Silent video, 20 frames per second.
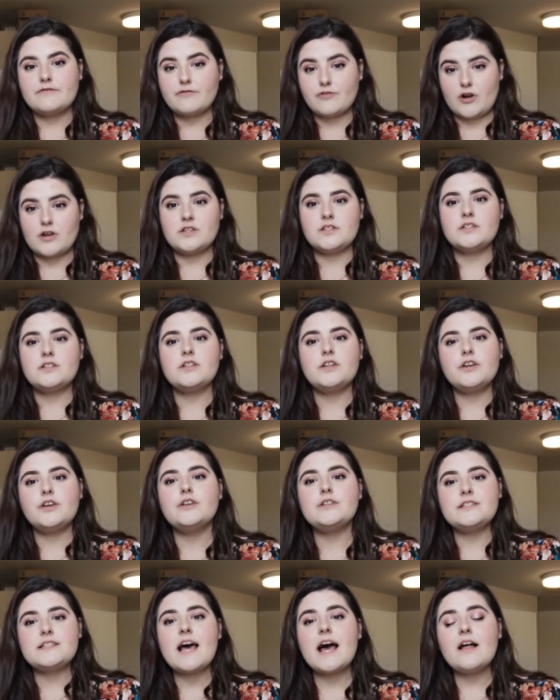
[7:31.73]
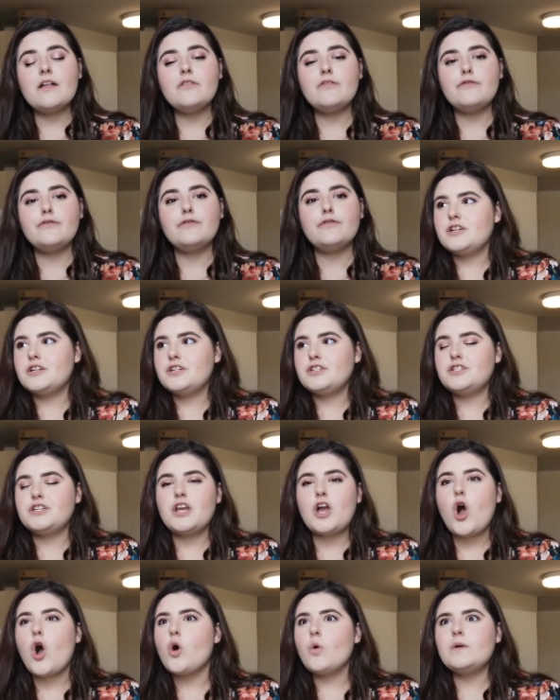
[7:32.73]
front to herself.
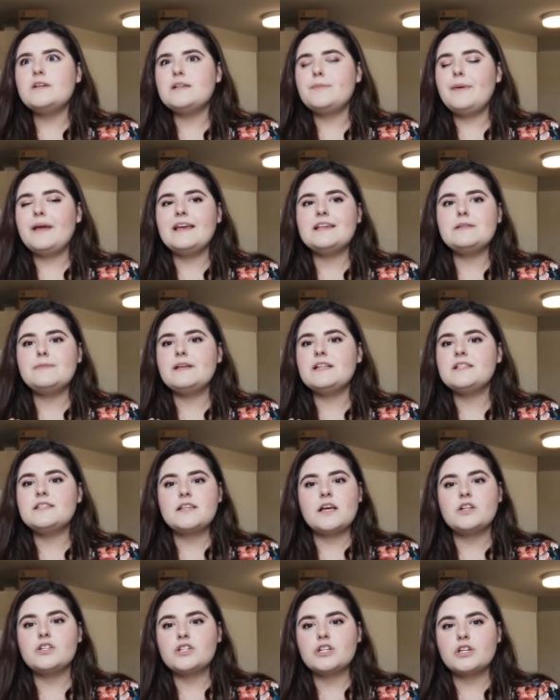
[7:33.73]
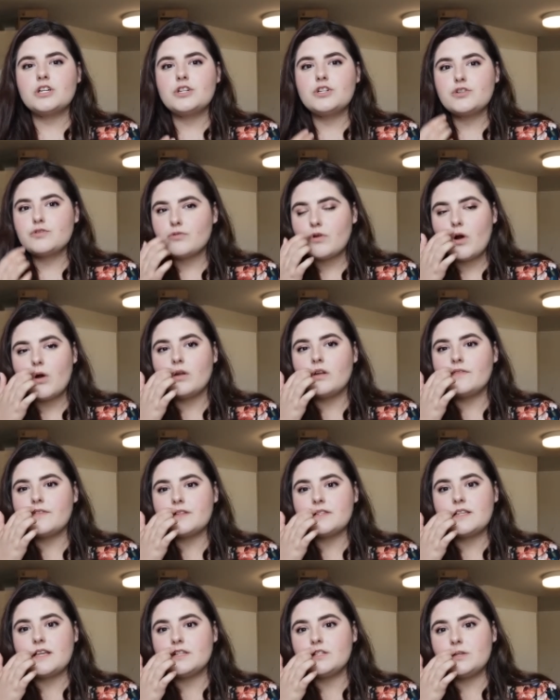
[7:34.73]
She always appears to be in such control of
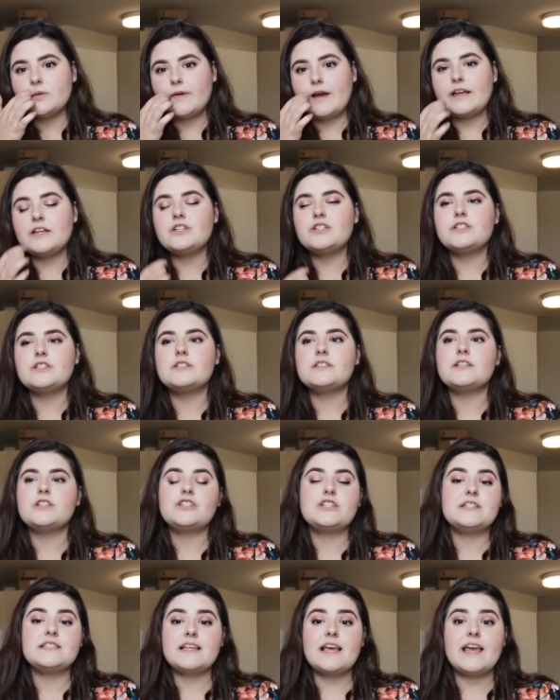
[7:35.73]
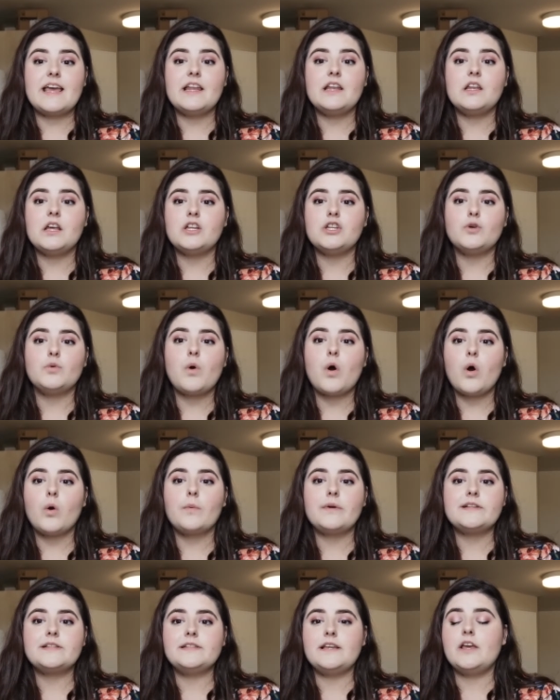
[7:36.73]
the situations that she's in, and you
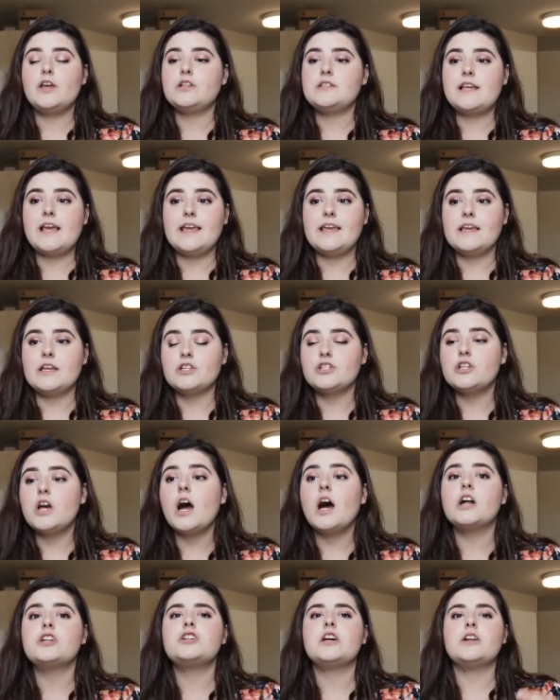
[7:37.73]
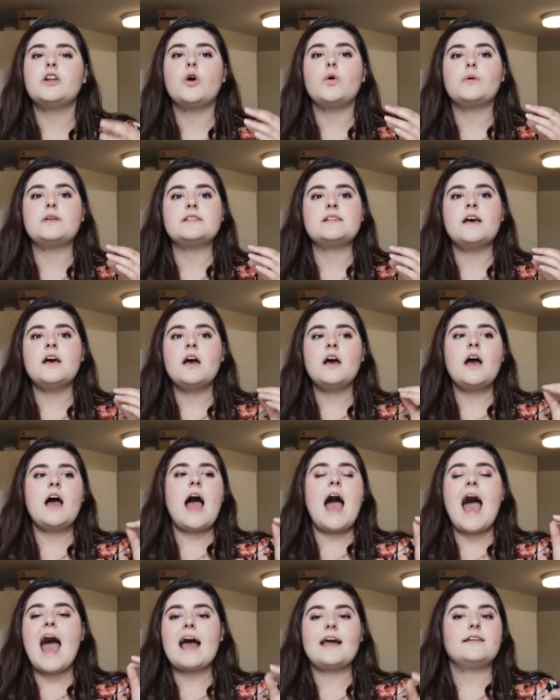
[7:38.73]
always see her taking charge and always
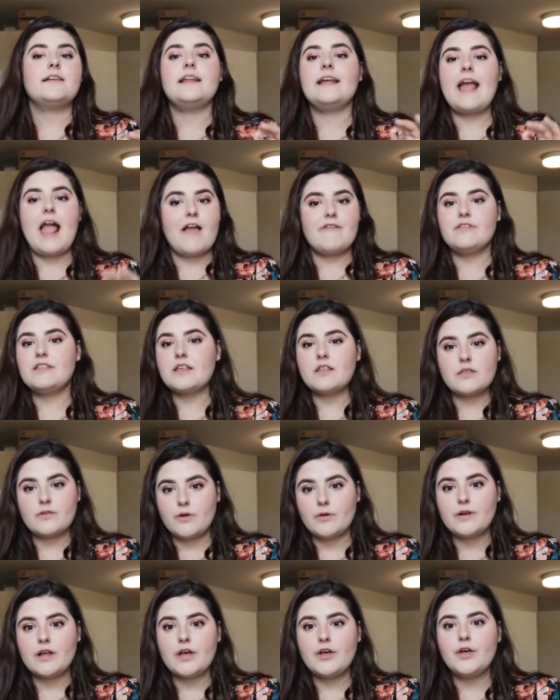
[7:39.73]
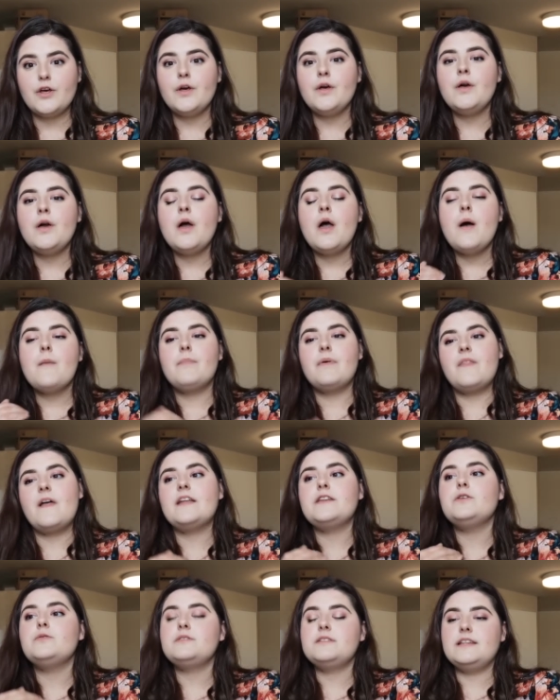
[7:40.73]
handling everything thrown at her. But
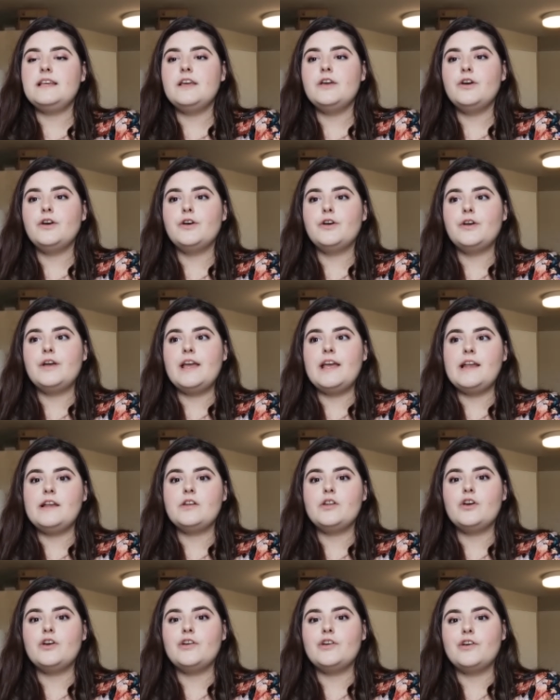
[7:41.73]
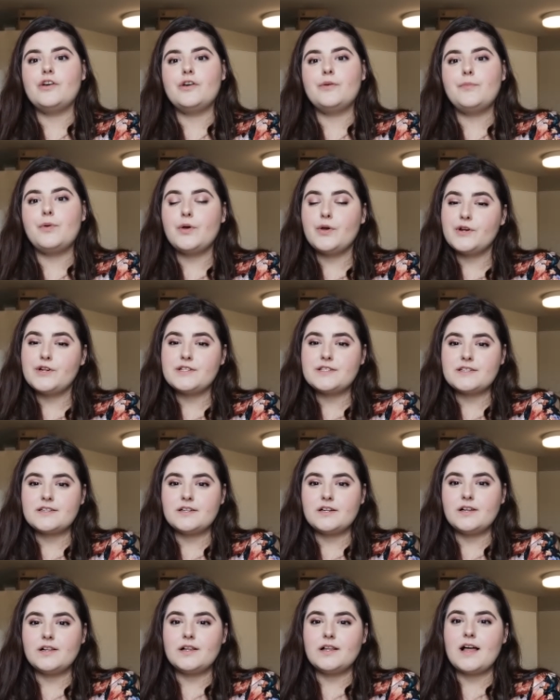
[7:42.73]
then you see her in her
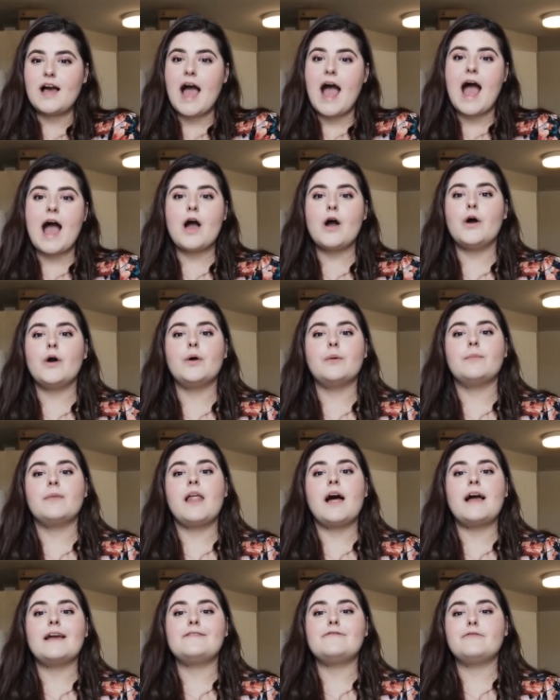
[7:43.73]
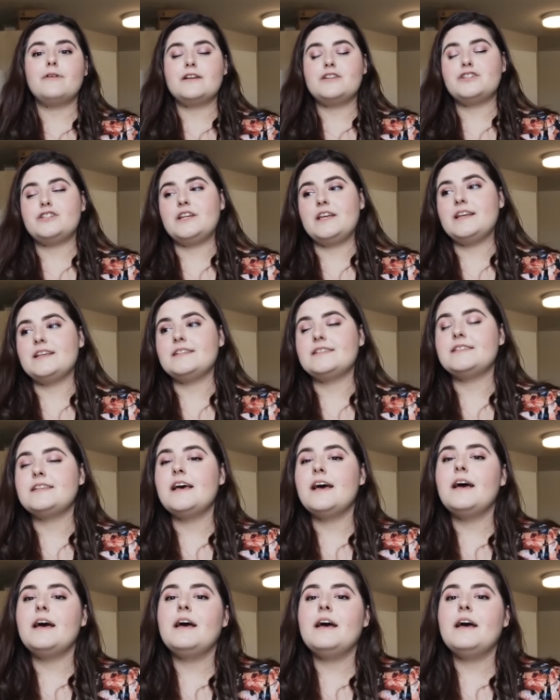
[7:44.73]
personal at-home life when she is